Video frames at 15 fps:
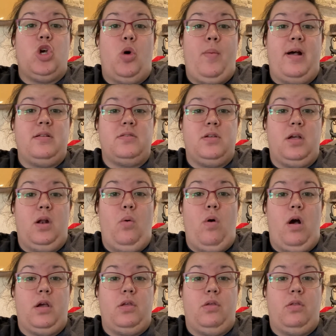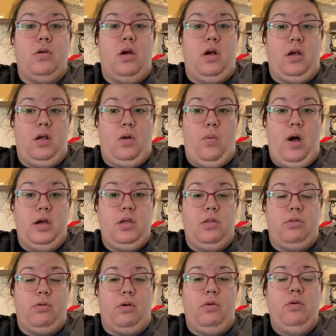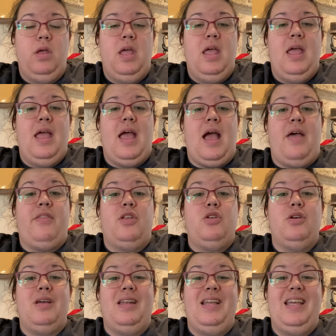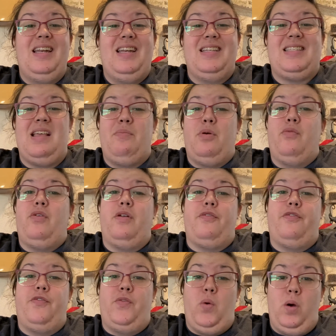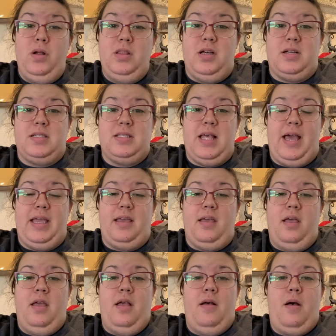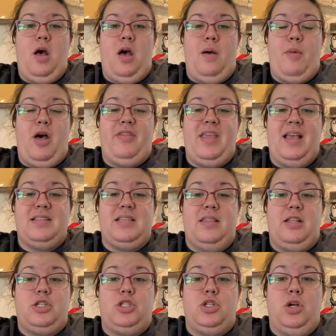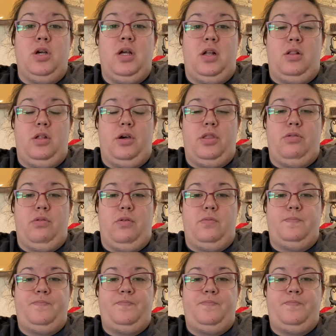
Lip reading: Tomas are going to walk you through. And then you're going to get an example of what a 4 looks like on the essay that you're going to look through.